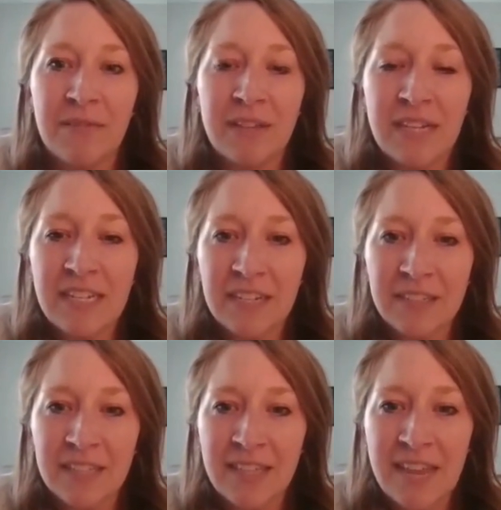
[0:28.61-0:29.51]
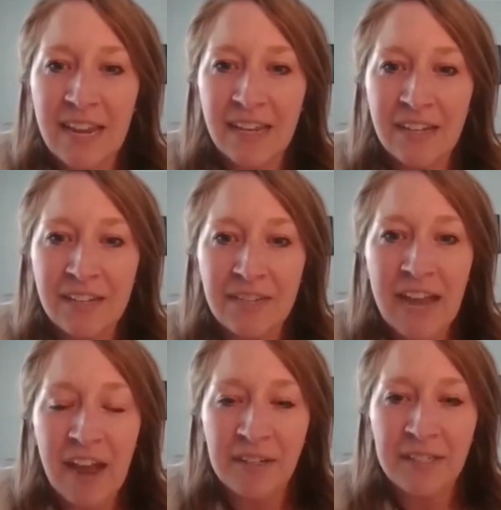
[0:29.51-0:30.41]
the details at the end on
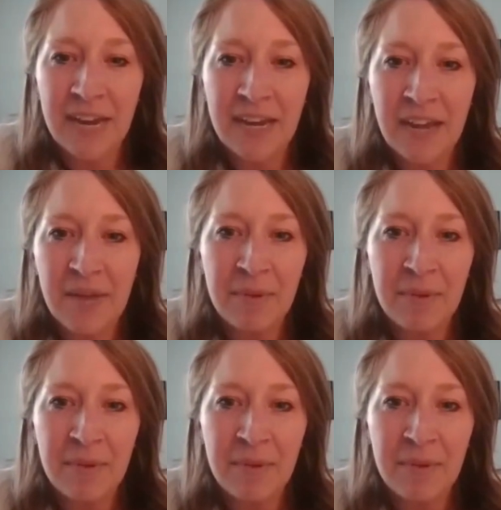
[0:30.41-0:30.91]
how to sign up.